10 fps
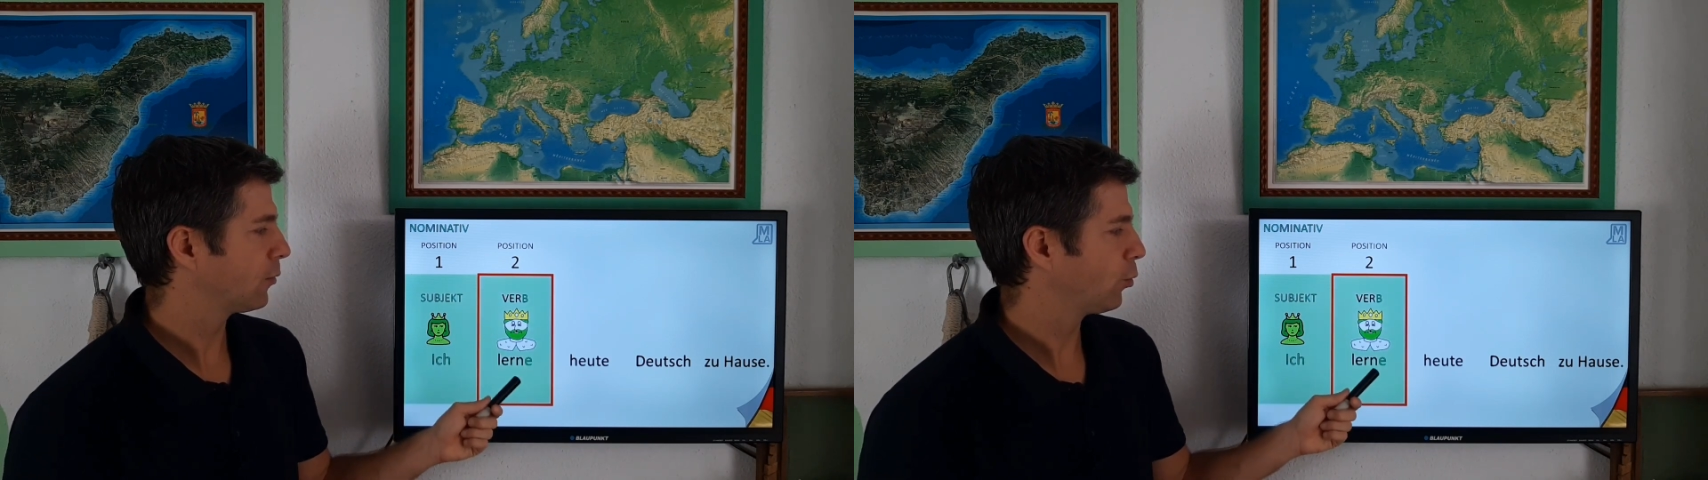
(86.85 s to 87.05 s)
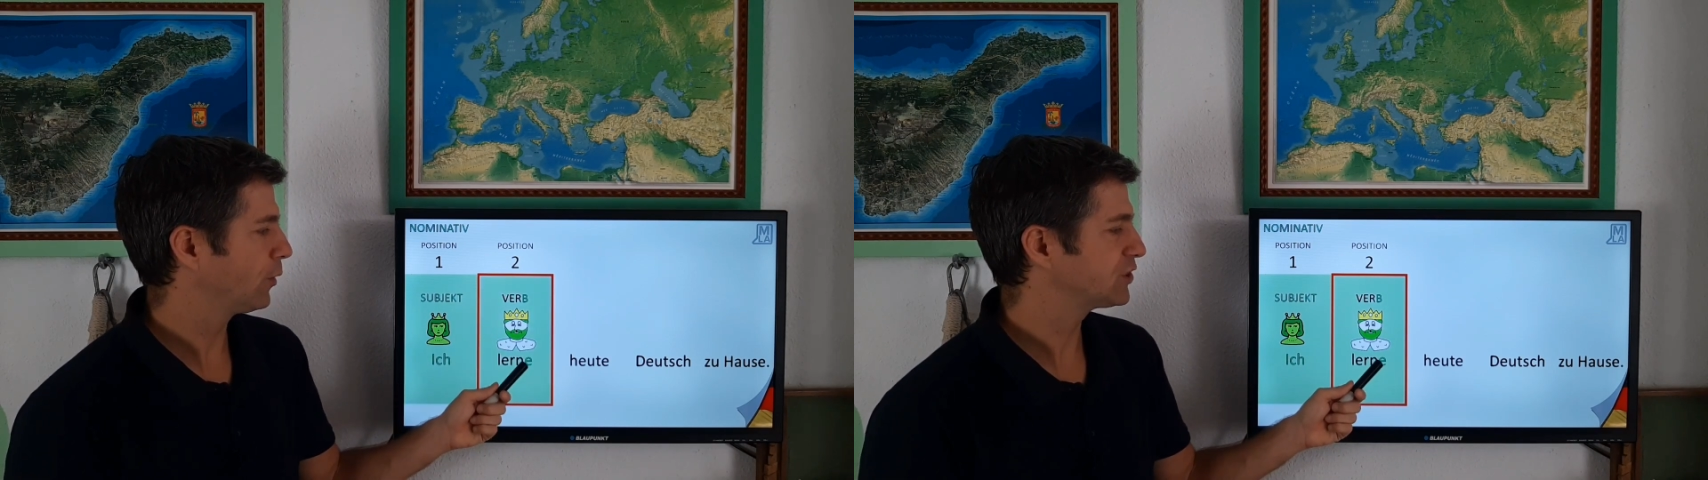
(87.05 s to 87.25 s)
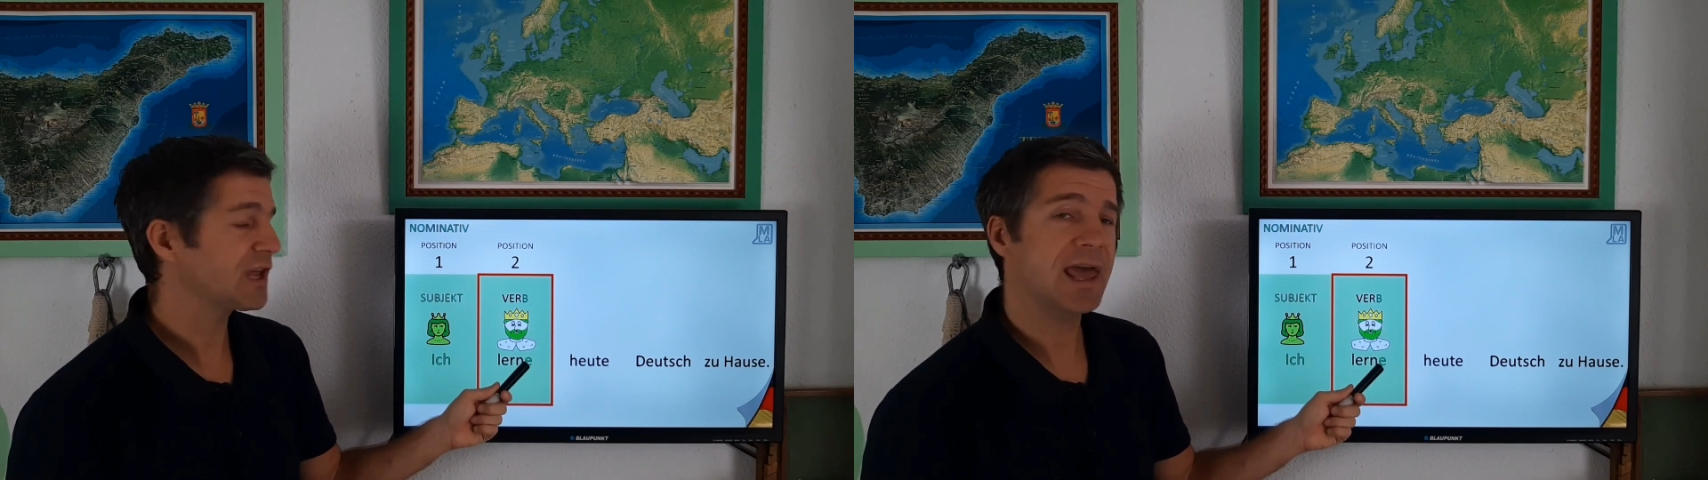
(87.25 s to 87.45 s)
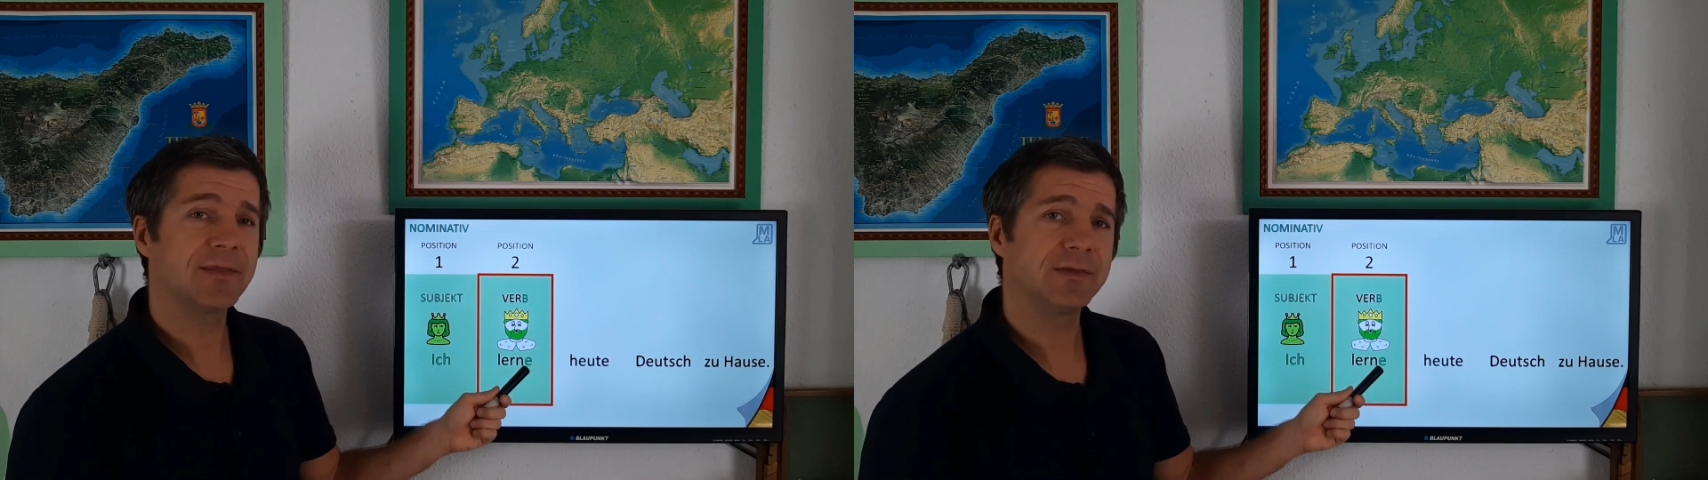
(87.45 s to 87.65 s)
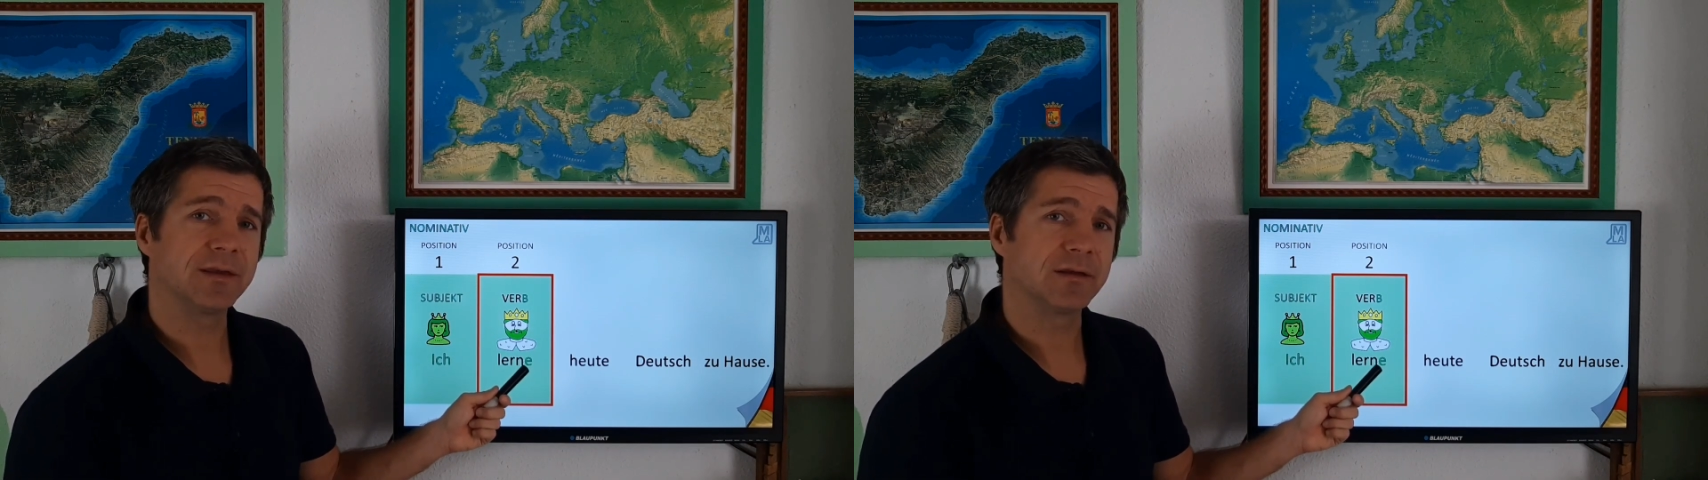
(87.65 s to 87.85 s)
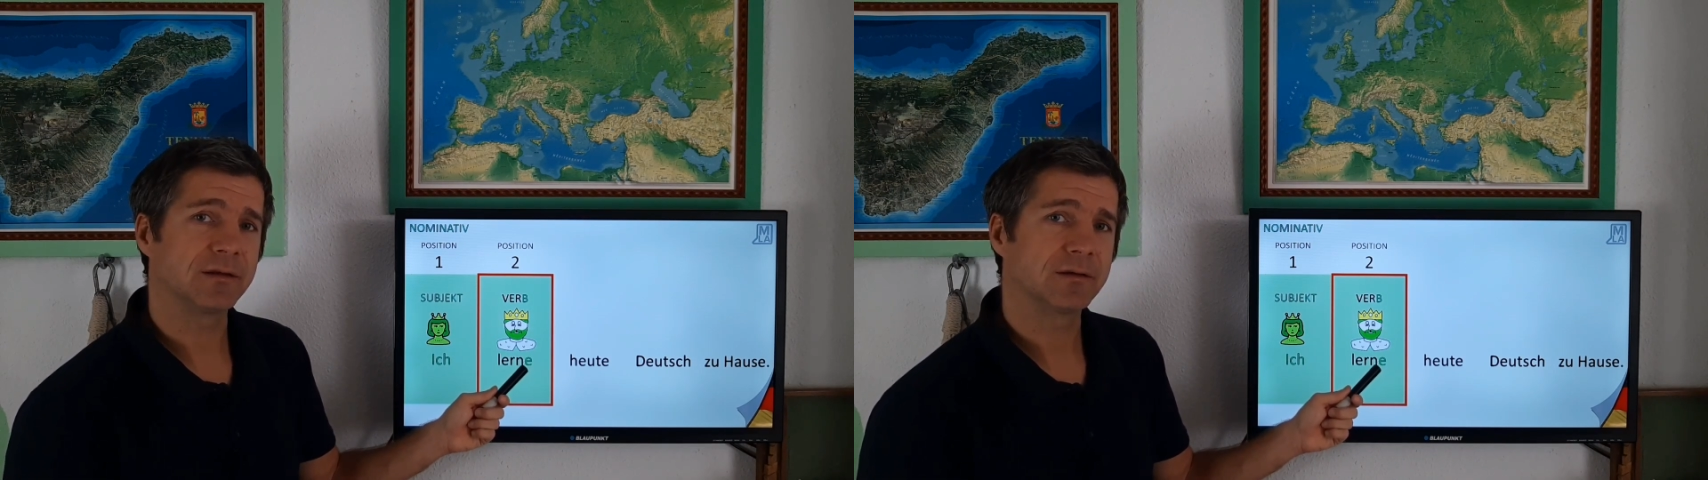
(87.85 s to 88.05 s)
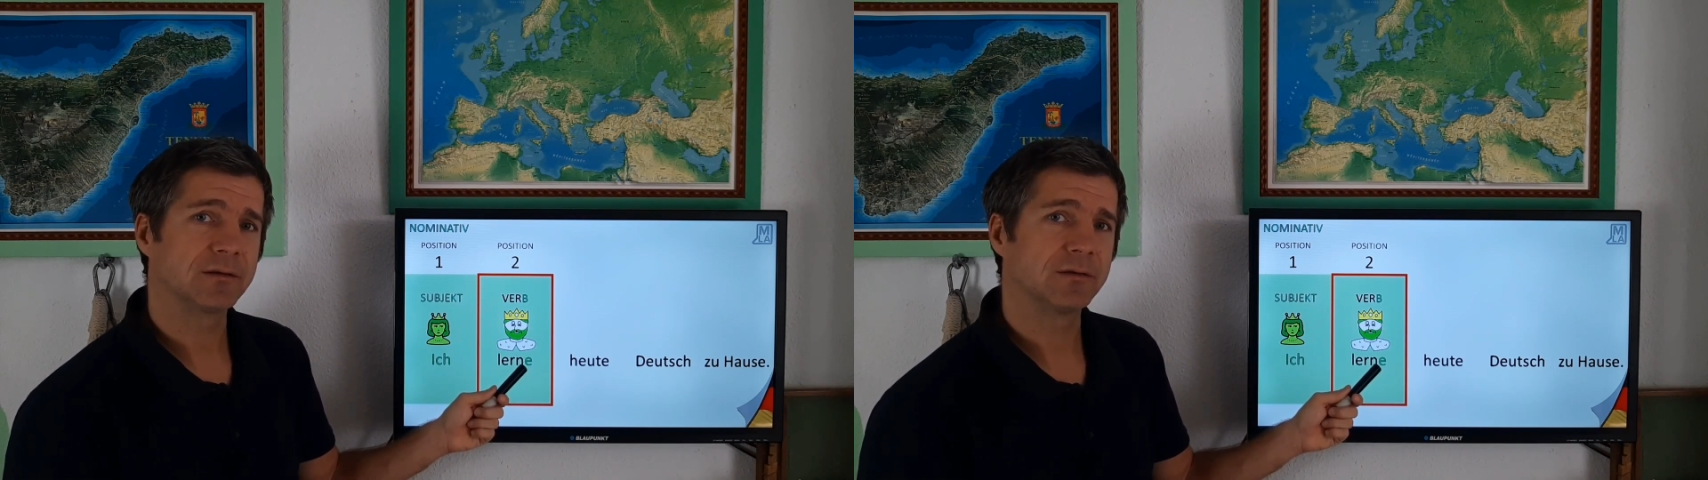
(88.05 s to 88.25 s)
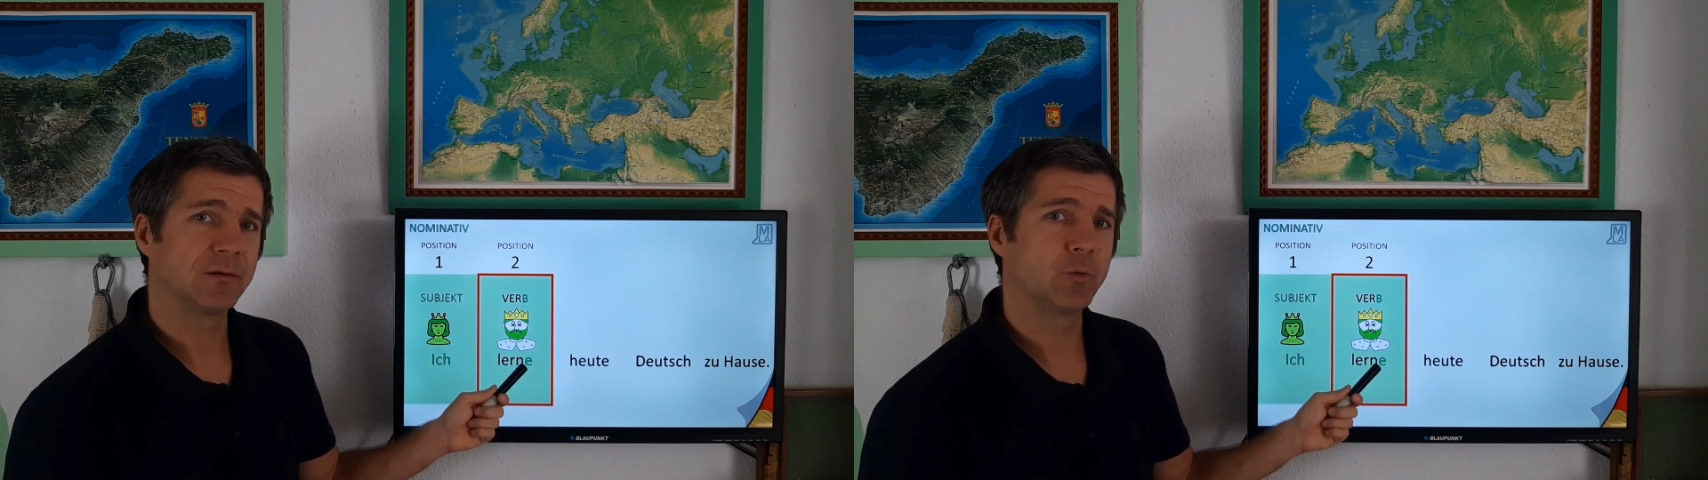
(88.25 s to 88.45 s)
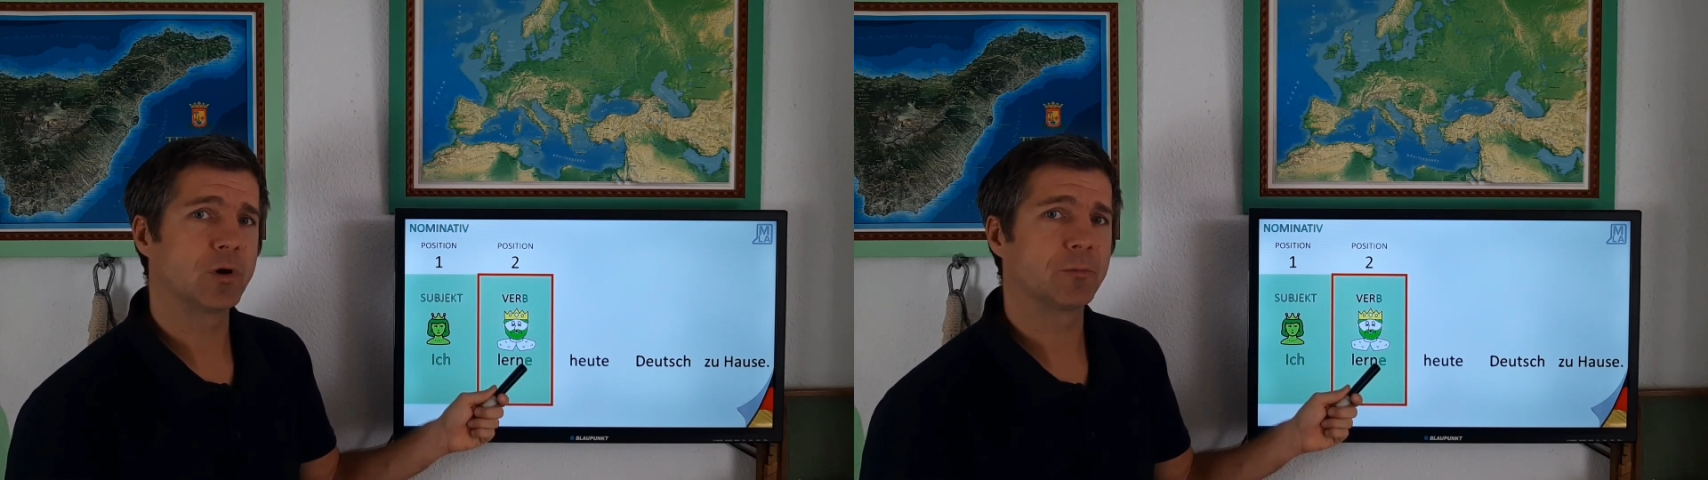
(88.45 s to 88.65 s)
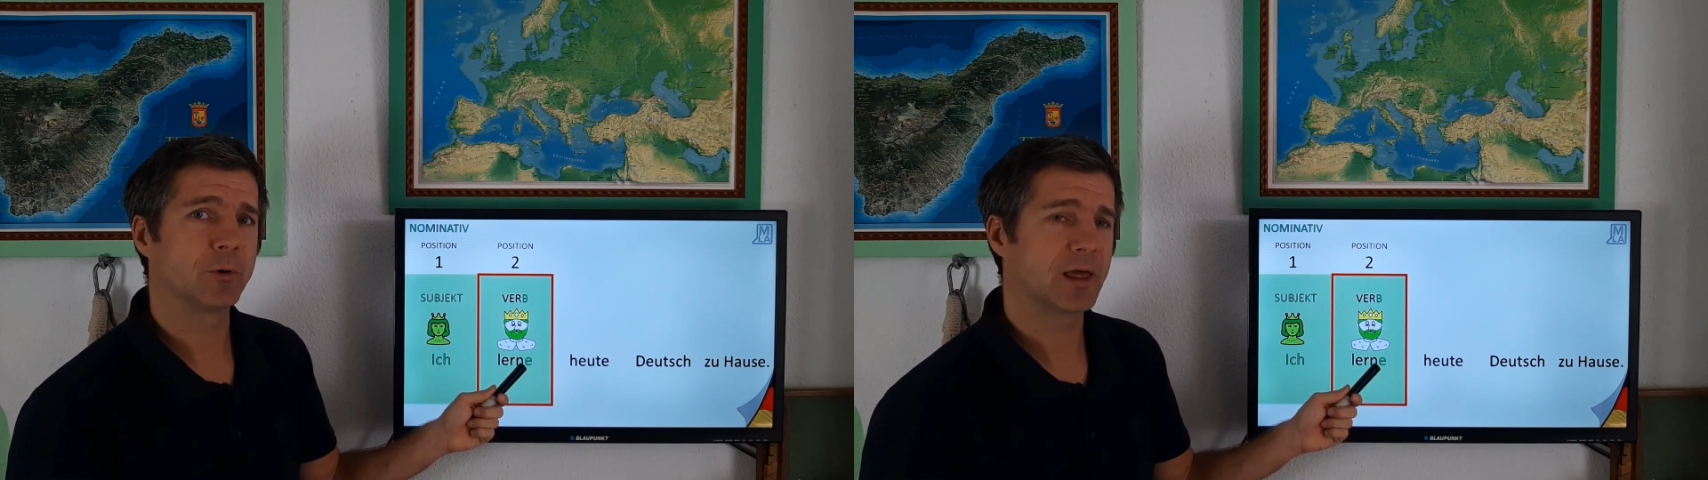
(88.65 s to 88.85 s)
which ending the
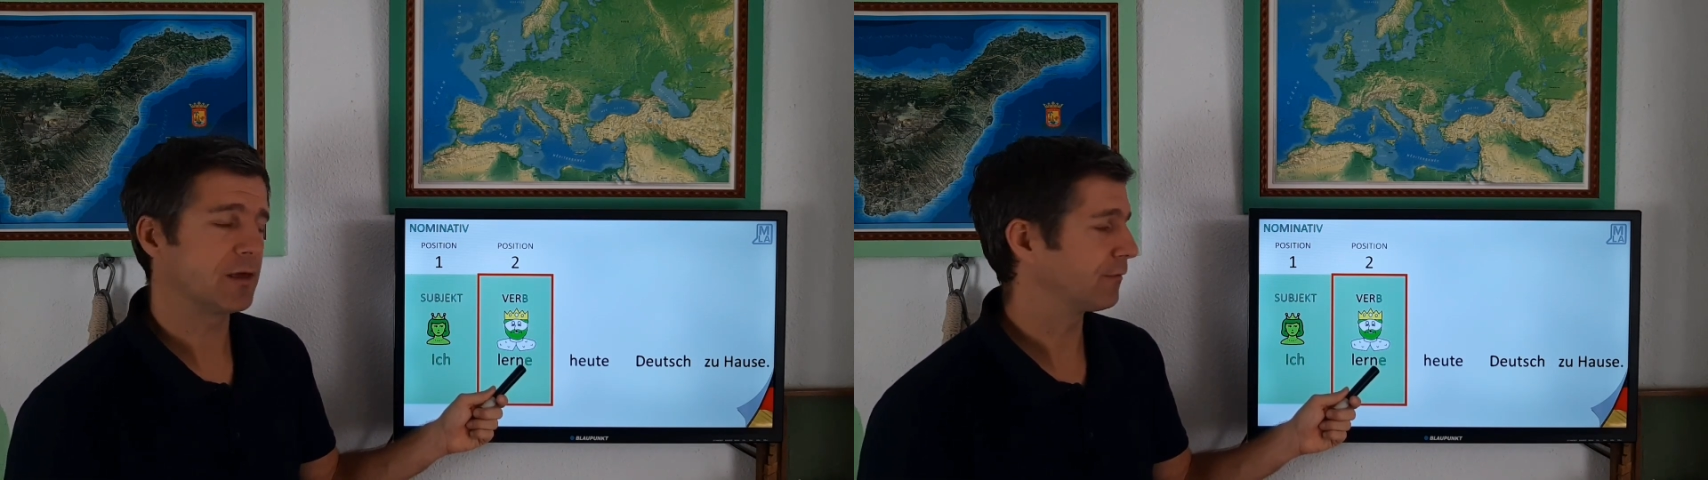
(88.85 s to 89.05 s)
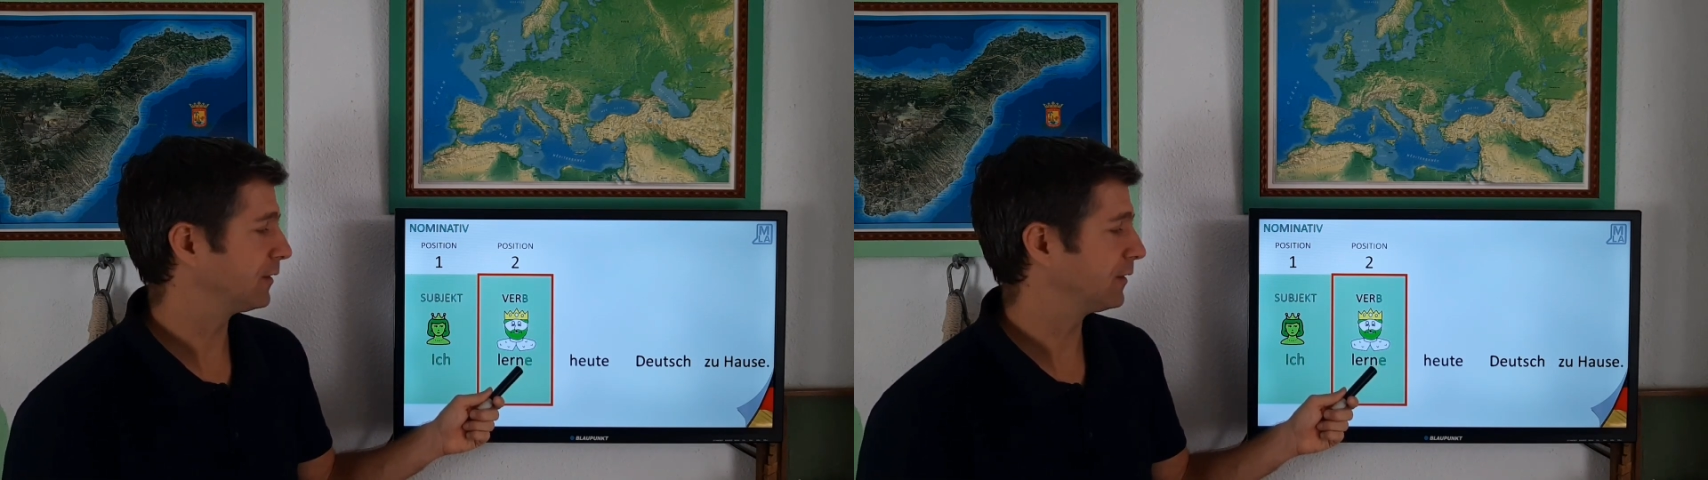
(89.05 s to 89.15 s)
verb will have.